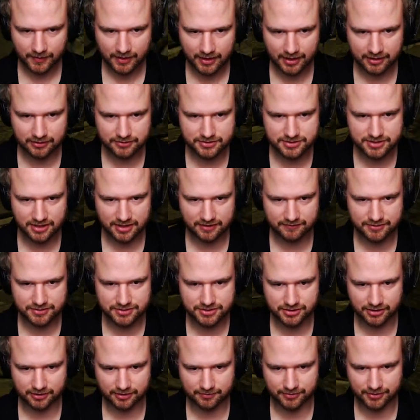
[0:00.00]
Hello, Tavern
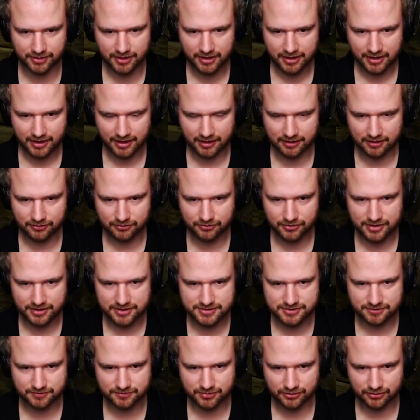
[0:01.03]
Shopper. Hello,
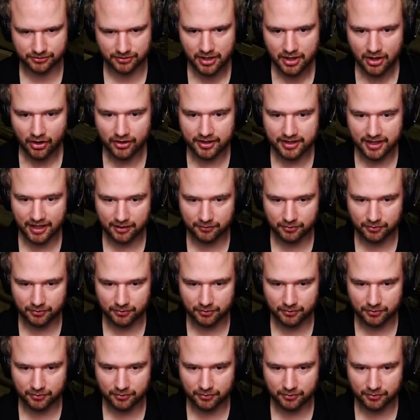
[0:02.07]
Ransombrook. Oh yeah, I